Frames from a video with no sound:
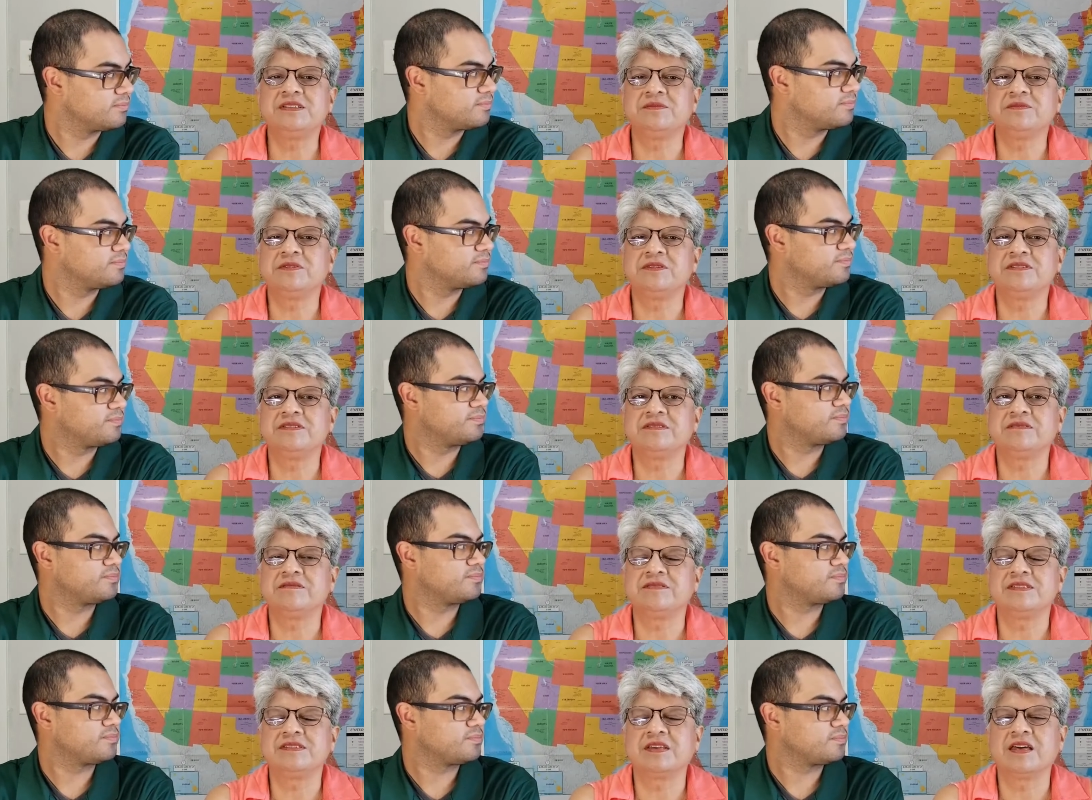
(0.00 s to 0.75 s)
Speaker 1: we're
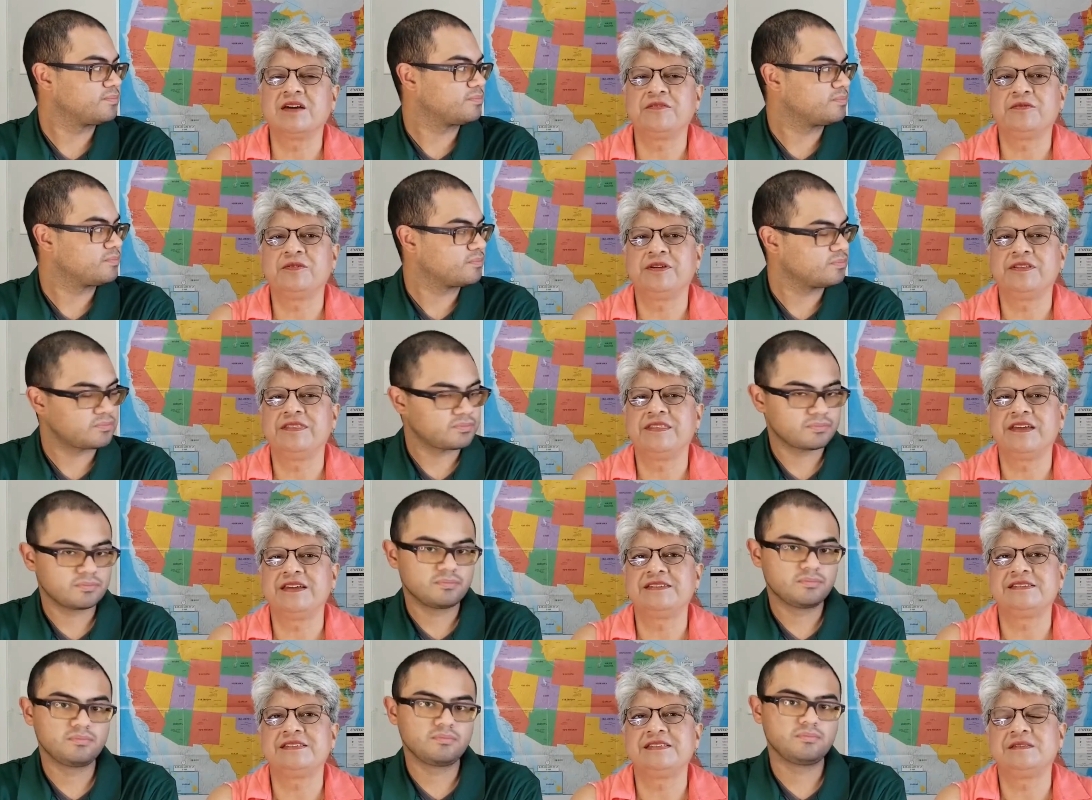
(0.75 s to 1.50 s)
covering
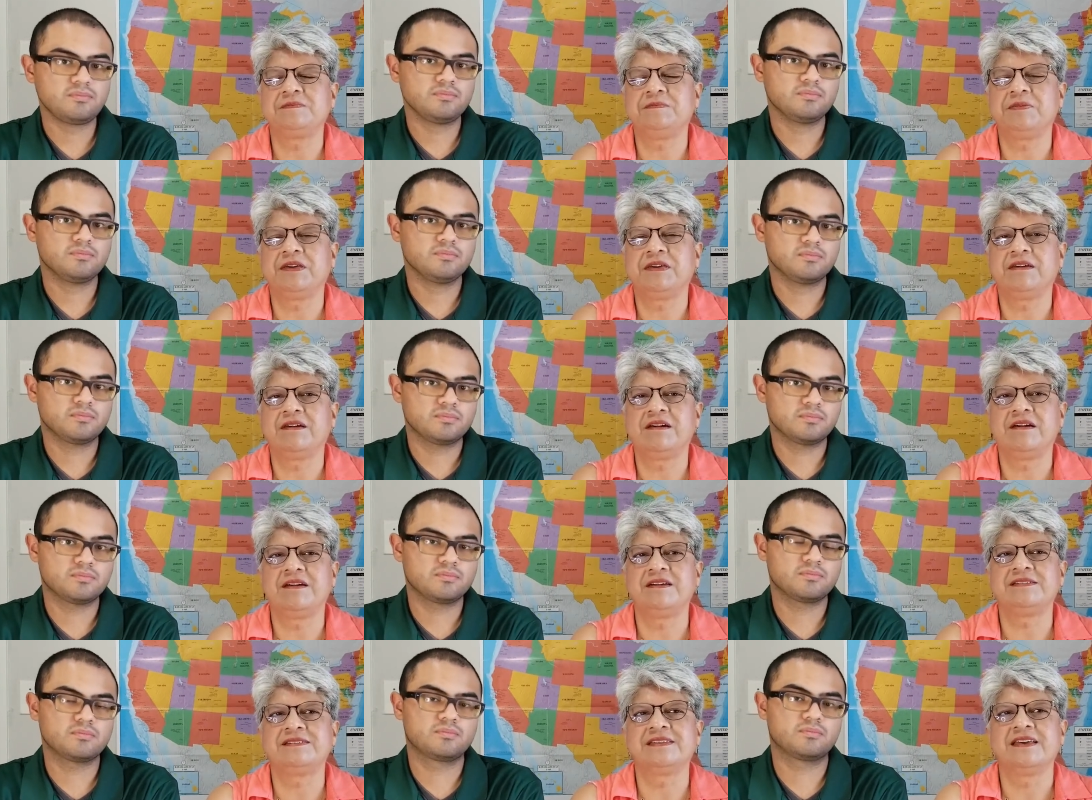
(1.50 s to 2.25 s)
this is
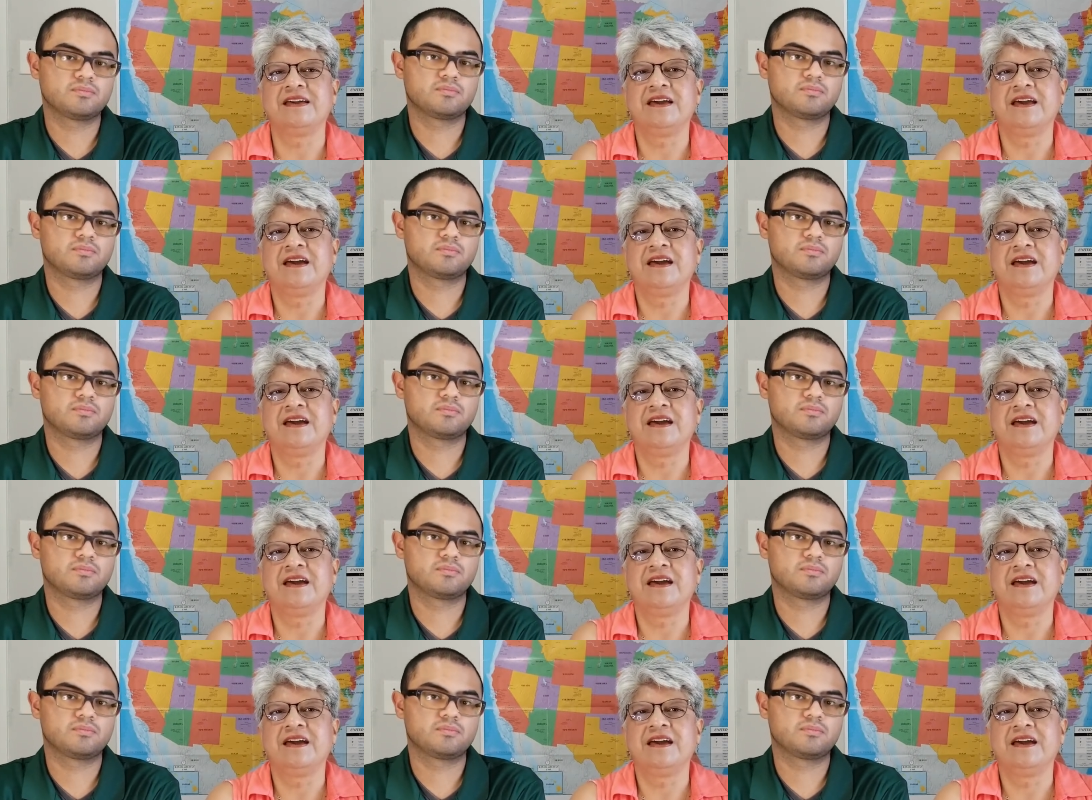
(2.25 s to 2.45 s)
because